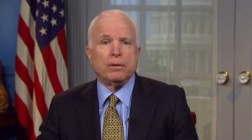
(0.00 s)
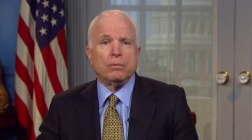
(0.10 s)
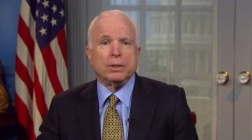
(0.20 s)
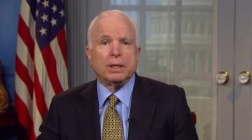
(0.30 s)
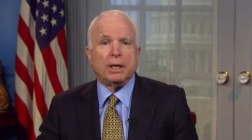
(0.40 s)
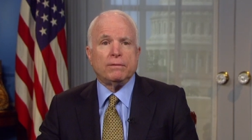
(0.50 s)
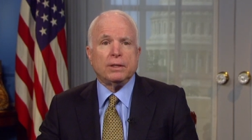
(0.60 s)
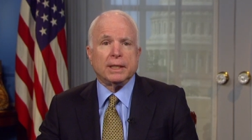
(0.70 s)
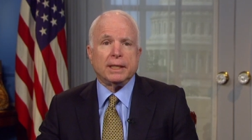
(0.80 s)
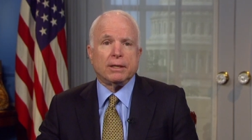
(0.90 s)
would cover
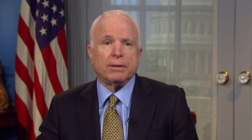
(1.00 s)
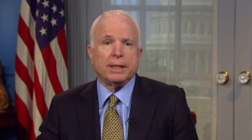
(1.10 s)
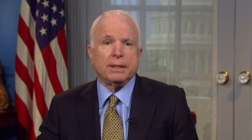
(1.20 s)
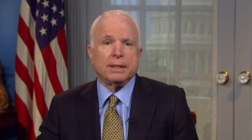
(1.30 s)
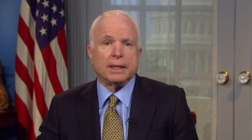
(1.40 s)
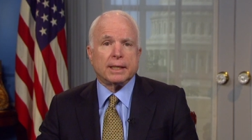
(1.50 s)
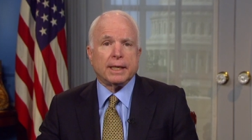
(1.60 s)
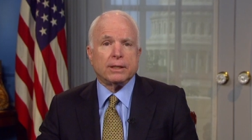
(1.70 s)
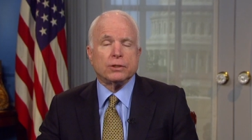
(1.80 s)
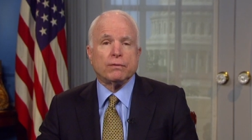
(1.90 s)
an area that
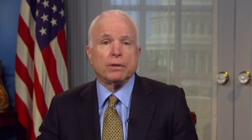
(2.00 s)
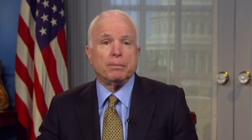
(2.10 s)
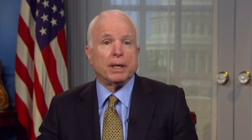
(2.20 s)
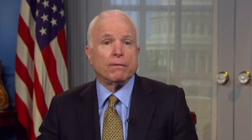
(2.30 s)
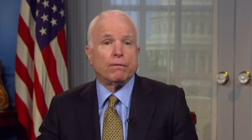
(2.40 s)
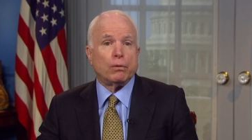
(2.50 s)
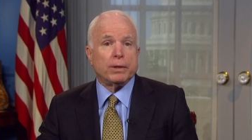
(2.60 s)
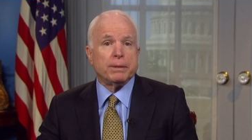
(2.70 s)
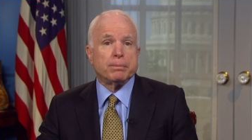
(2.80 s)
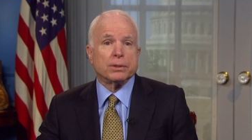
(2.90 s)
accounts for about
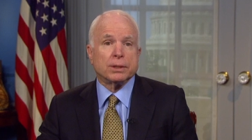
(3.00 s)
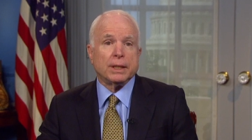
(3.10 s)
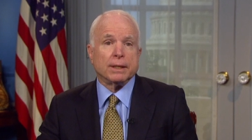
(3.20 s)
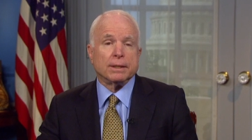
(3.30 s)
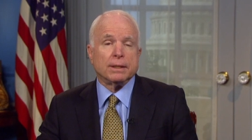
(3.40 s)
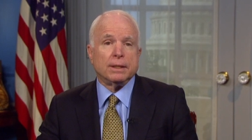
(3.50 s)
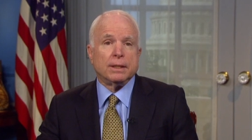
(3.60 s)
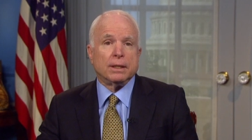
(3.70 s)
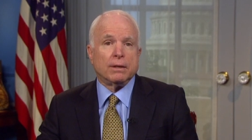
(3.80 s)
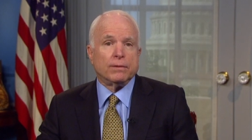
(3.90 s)
40%
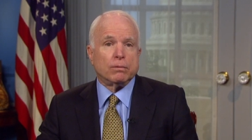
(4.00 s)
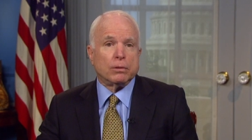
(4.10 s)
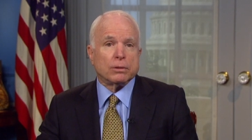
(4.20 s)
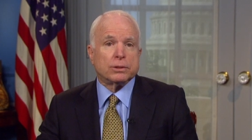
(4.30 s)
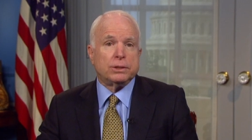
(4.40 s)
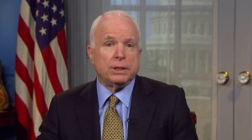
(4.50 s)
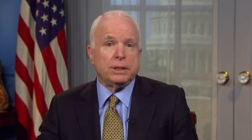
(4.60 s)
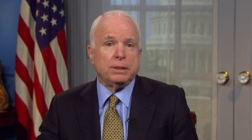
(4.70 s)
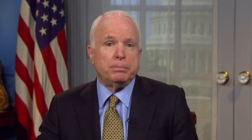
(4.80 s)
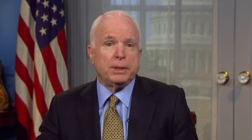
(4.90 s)
of the world's
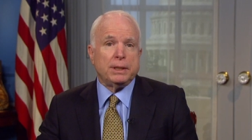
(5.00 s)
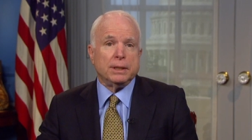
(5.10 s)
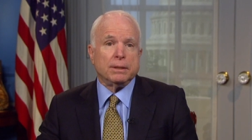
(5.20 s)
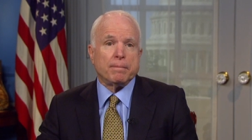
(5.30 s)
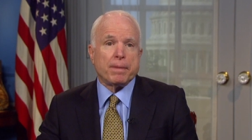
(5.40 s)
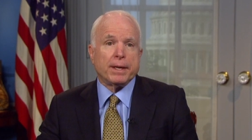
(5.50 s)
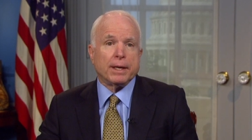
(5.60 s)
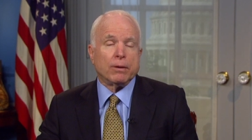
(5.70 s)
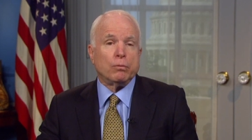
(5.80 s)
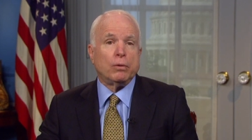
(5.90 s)
GDP
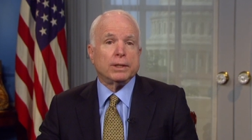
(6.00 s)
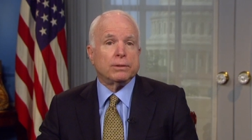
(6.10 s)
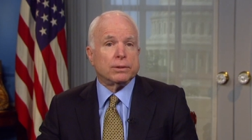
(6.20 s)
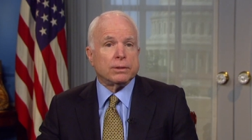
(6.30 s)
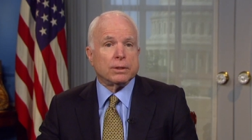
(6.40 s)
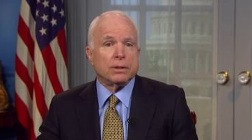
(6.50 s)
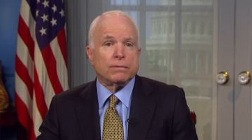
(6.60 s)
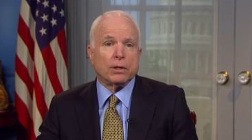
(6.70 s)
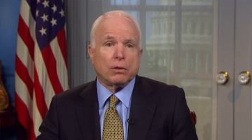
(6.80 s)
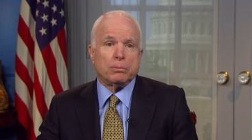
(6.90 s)
and 1/3
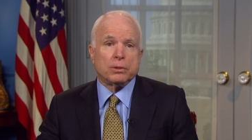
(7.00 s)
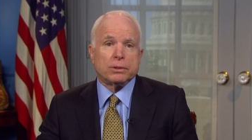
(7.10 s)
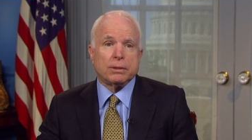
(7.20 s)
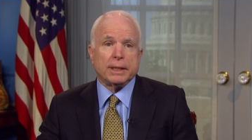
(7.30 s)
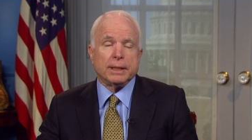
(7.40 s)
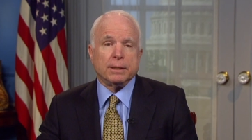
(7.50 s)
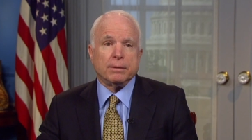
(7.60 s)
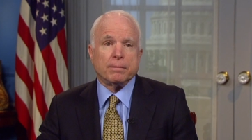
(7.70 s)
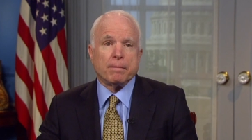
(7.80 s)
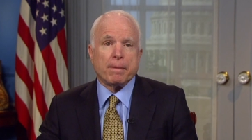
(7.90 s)
of global trade.
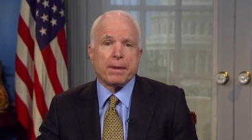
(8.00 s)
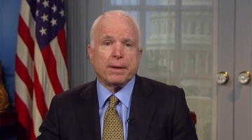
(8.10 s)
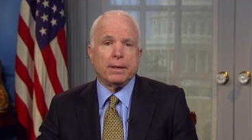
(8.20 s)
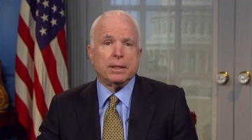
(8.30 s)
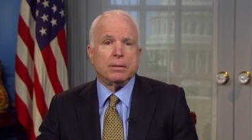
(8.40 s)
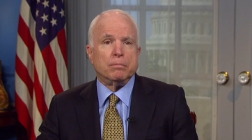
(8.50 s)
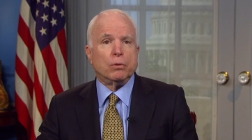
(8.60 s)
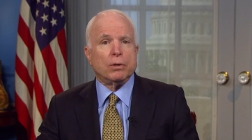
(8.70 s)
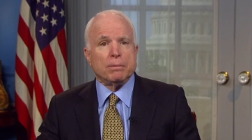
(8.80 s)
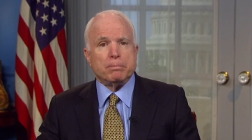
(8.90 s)

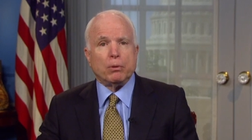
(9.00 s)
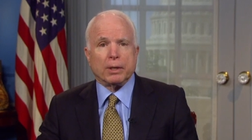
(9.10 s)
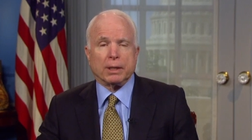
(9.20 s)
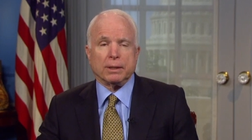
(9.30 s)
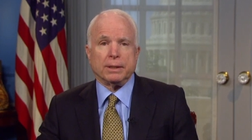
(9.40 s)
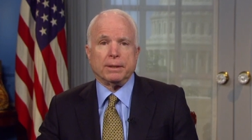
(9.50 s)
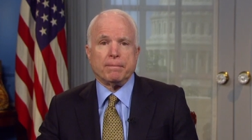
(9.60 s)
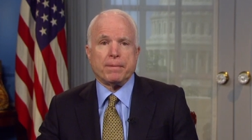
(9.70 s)
More importantly,